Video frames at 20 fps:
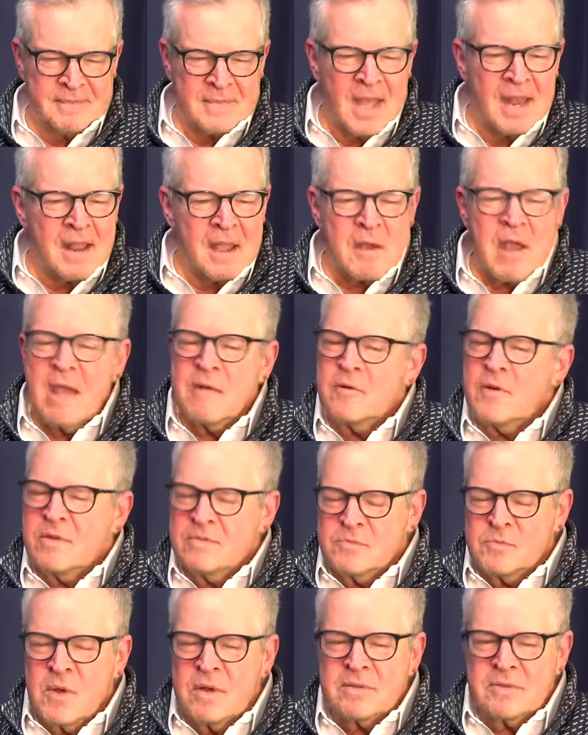and I, I,
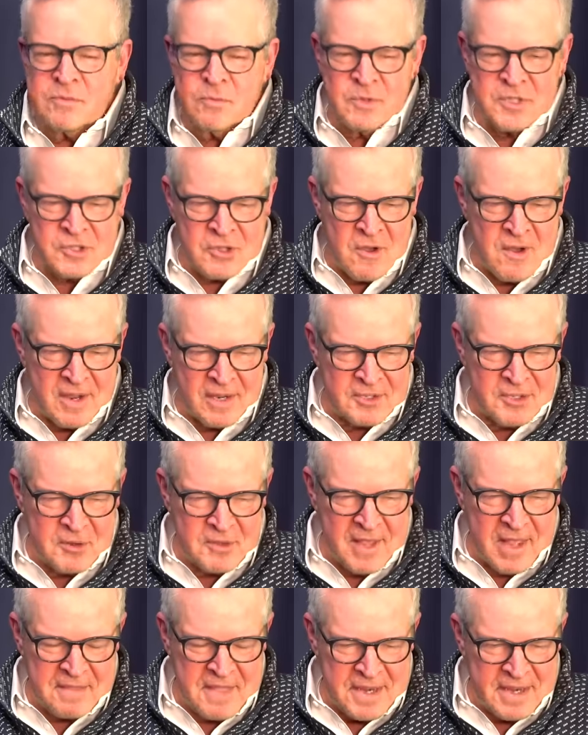was talking to you
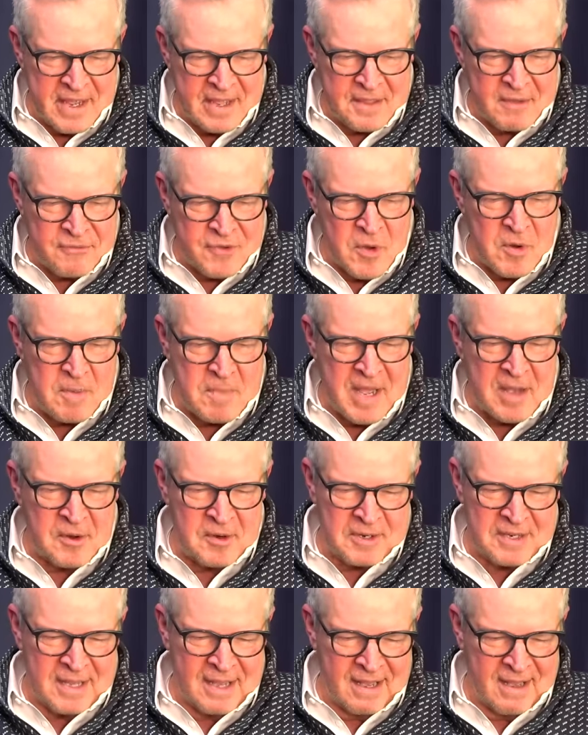the other day on the phone
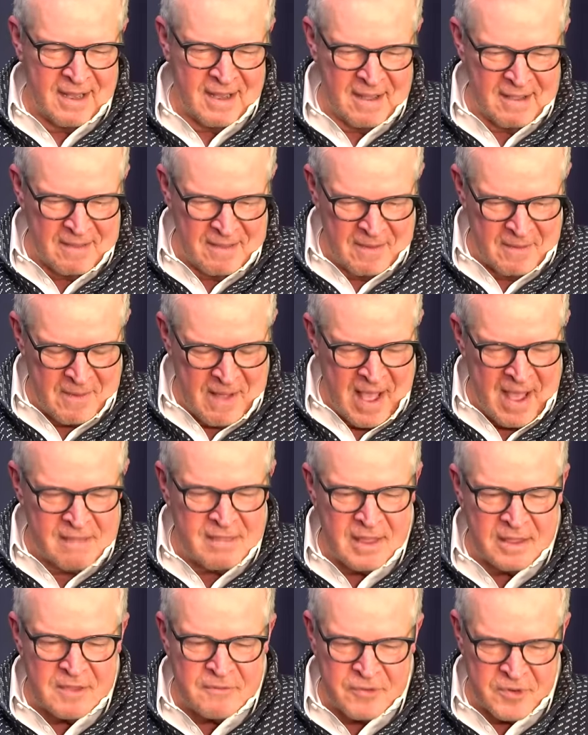about, uh, I
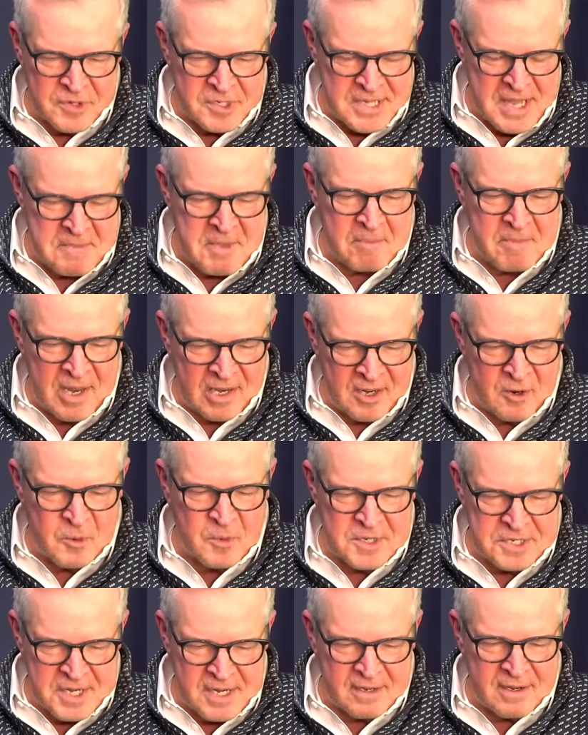think the first time I met you
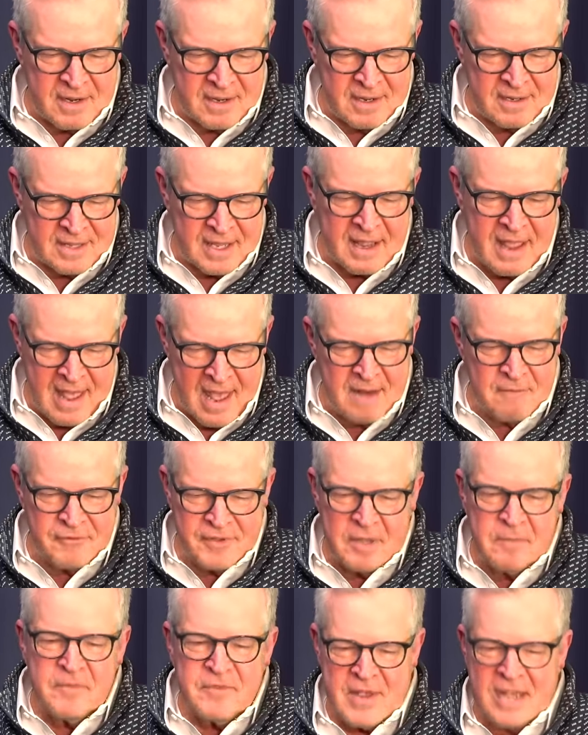was at, at the Cannes
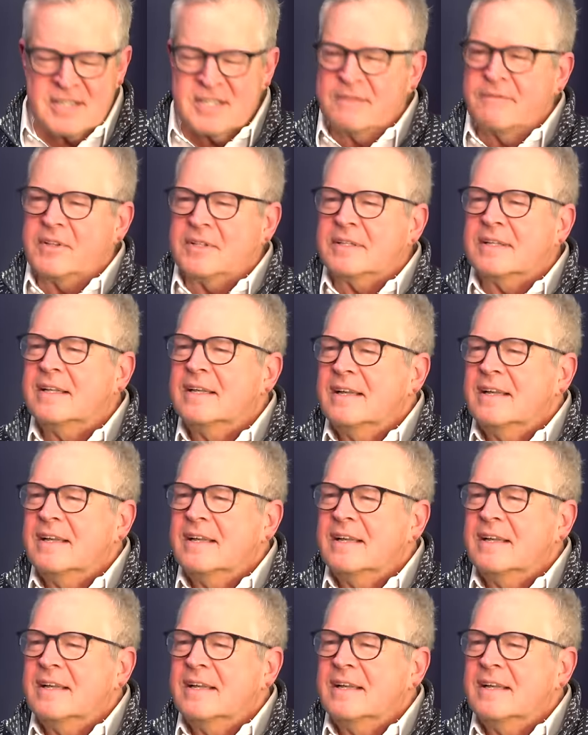Film Festival